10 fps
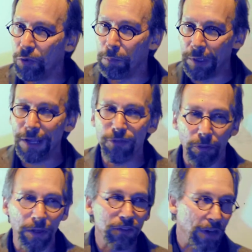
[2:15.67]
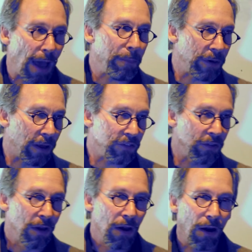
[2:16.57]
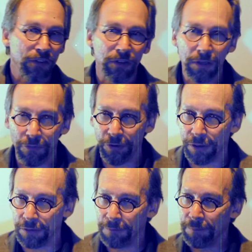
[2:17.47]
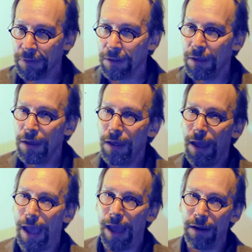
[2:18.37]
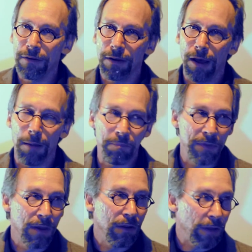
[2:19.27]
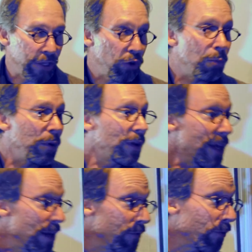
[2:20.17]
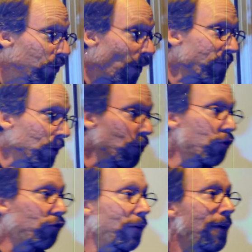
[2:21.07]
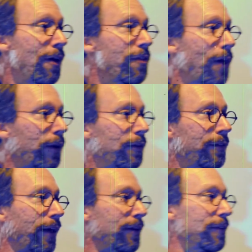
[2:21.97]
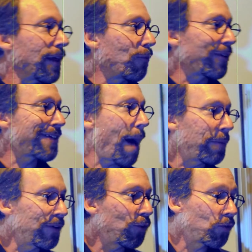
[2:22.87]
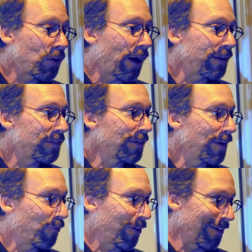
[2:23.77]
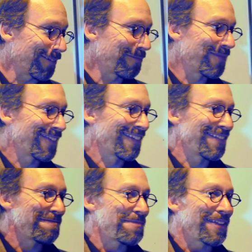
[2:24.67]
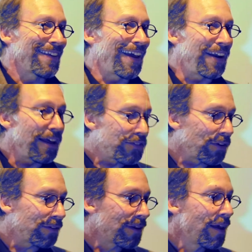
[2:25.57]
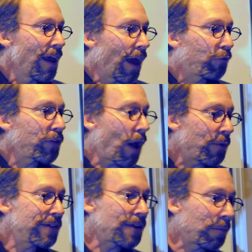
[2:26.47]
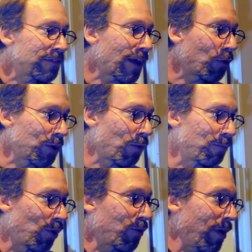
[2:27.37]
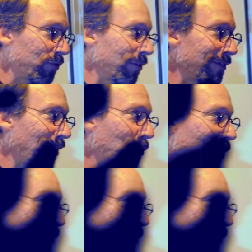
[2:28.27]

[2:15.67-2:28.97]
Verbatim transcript: to believe that things that happen to us are significant and um, like you believe, you have the illusion that, that, that what's happening to you tonight is significant. and it isn't. And for that reason, I'm going to take only one more question because I don't